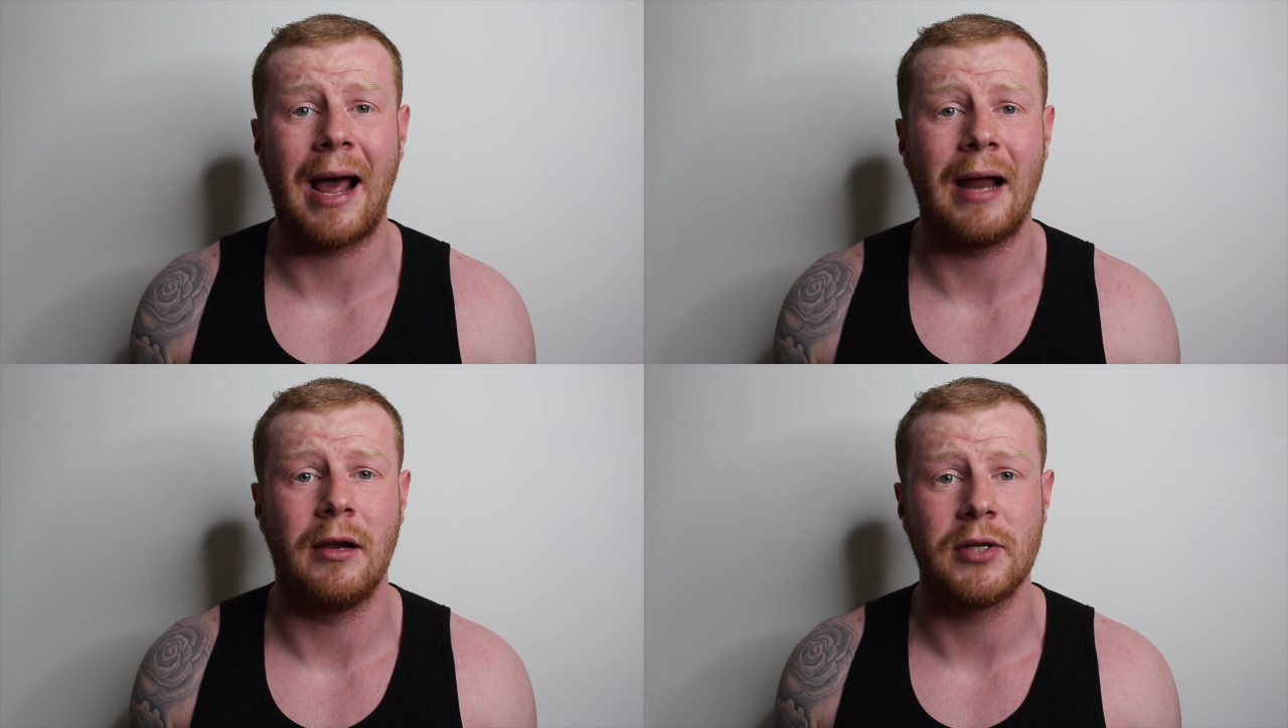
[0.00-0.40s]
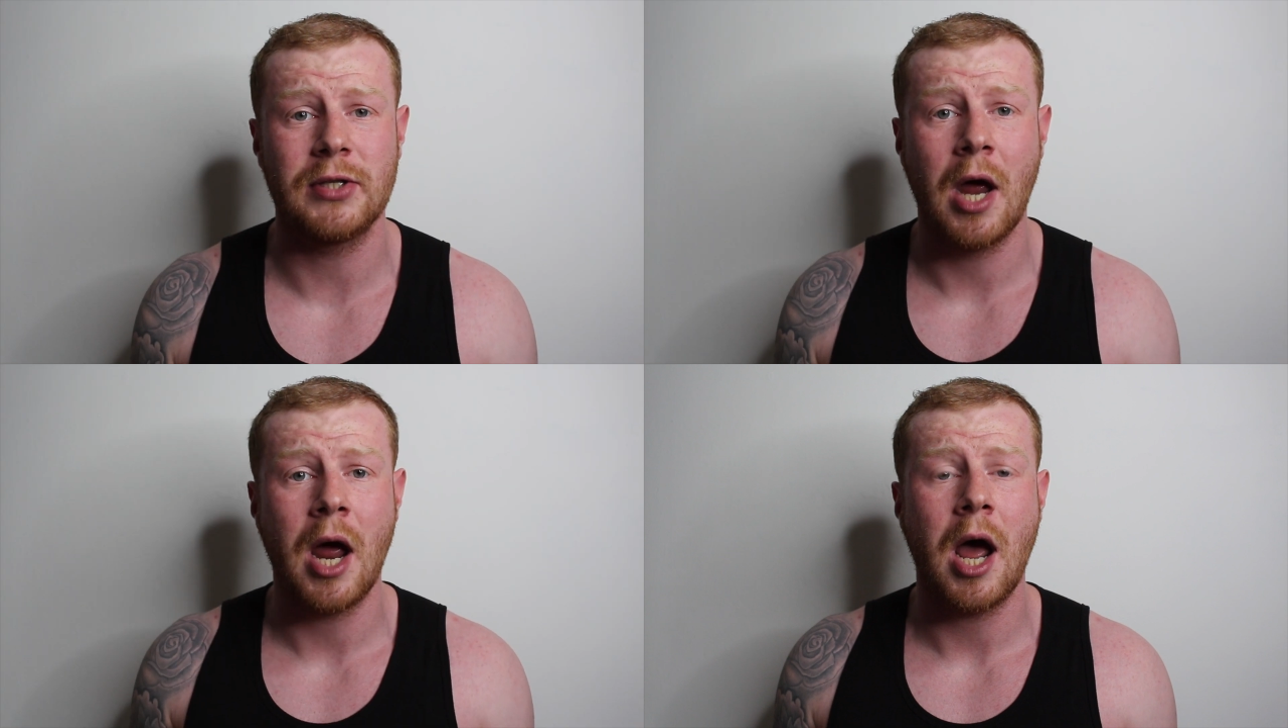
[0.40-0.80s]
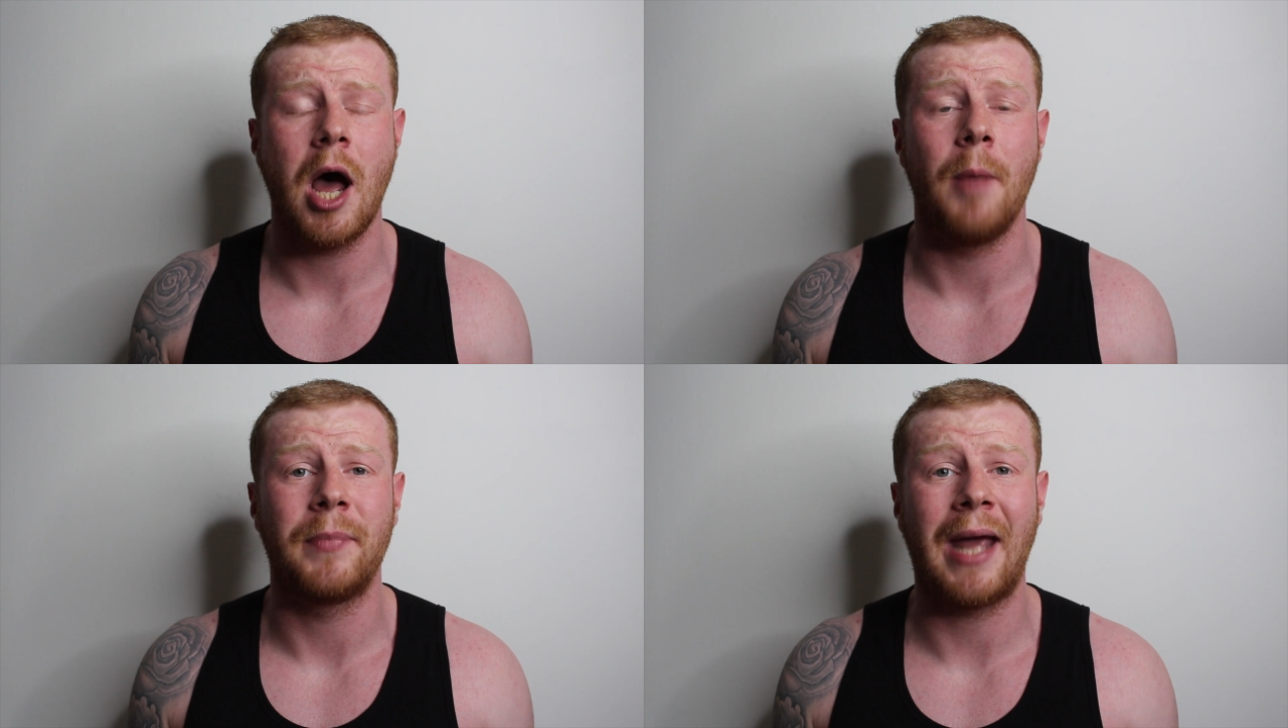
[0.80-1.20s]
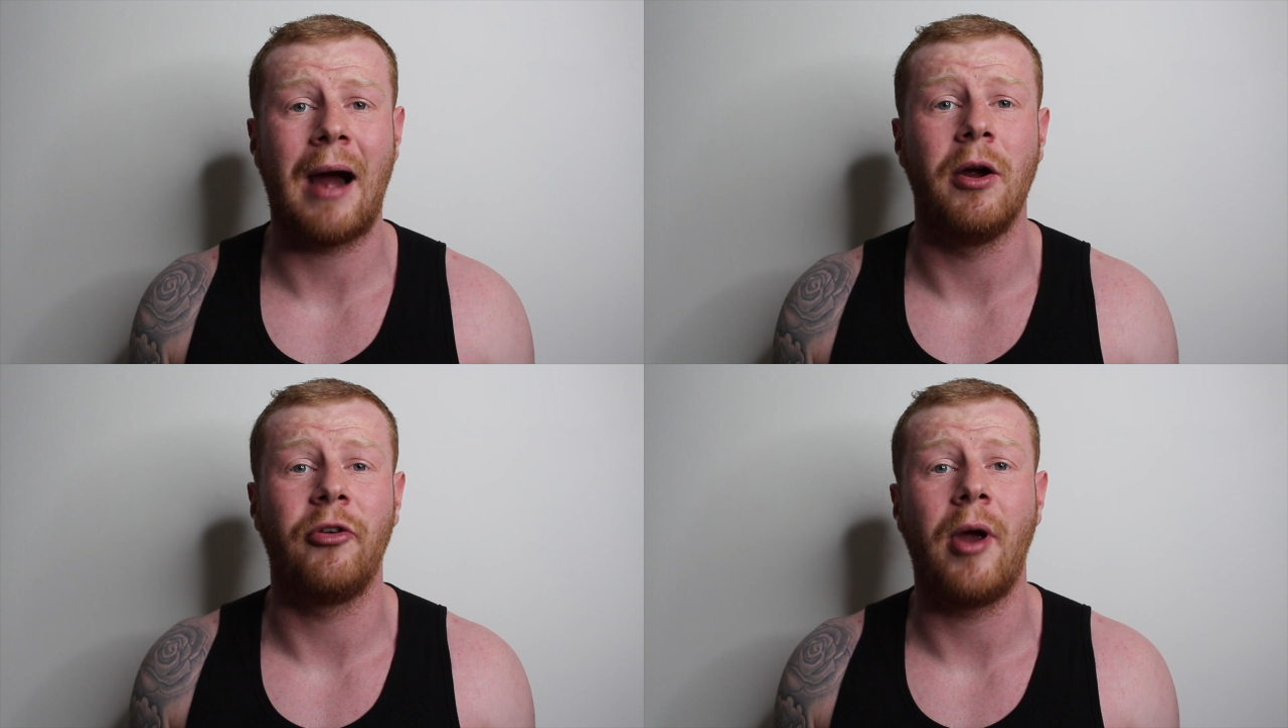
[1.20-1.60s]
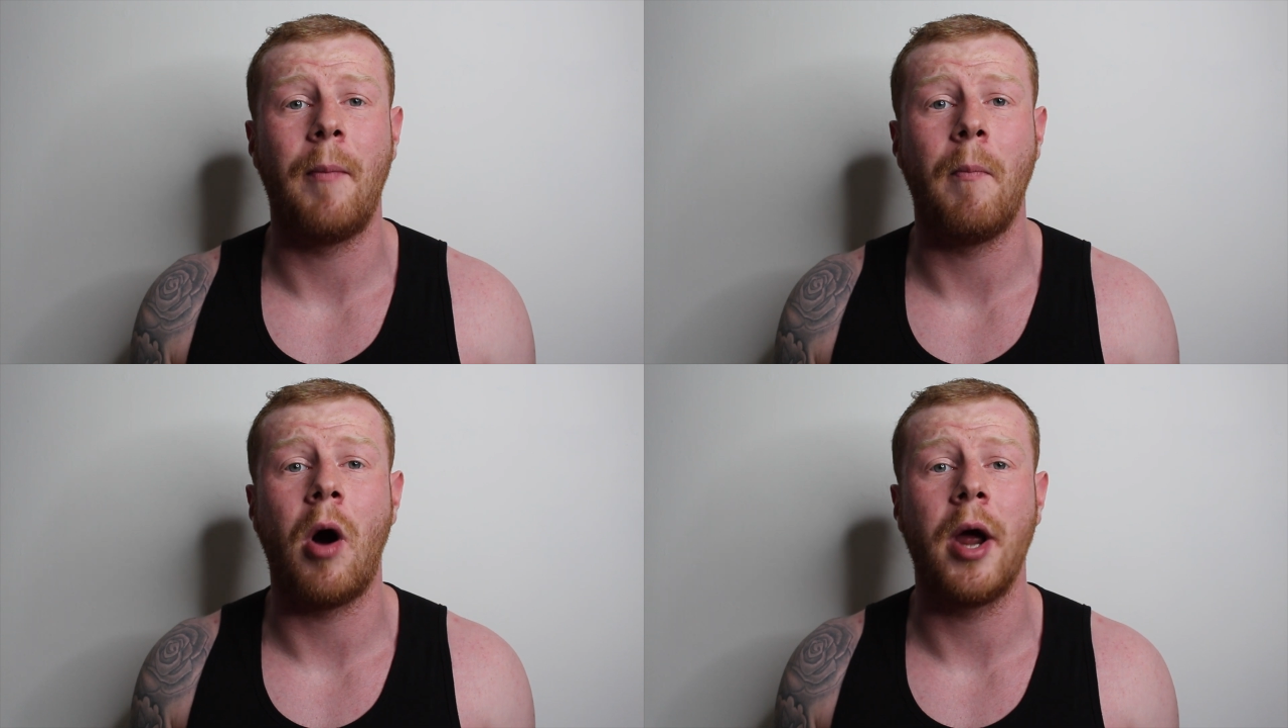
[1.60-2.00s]
atlas carries,
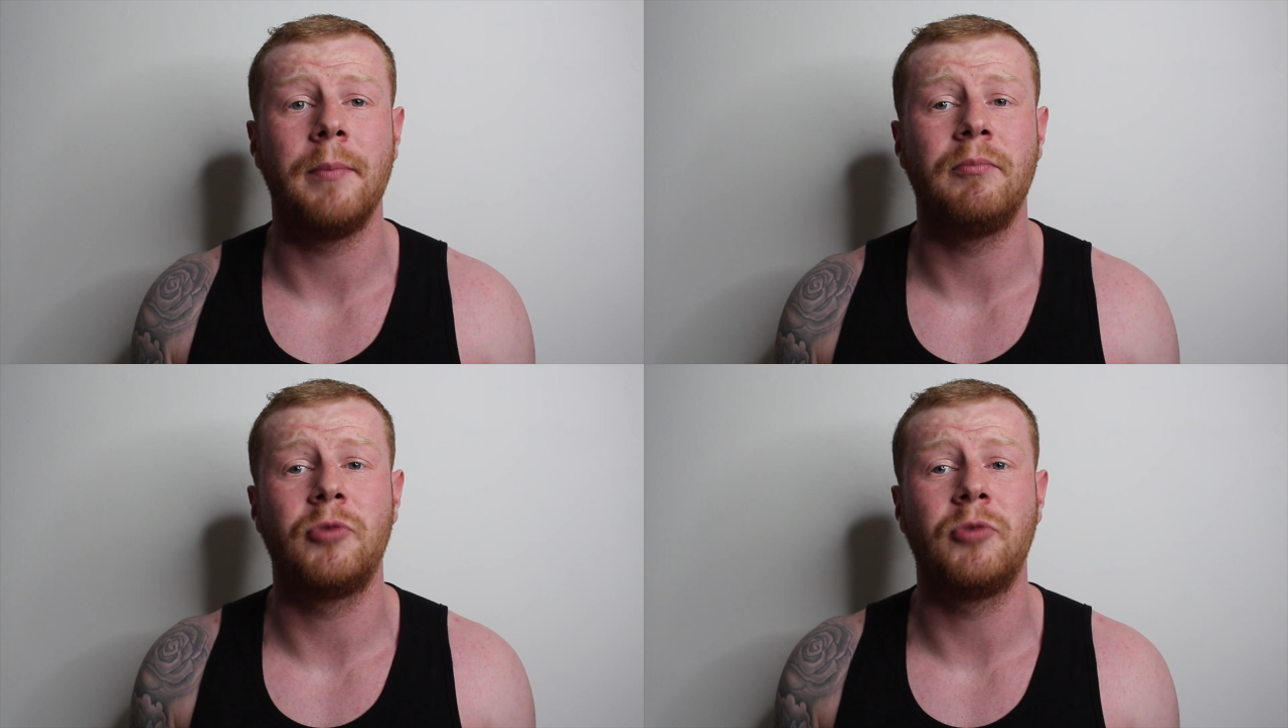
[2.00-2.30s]
and my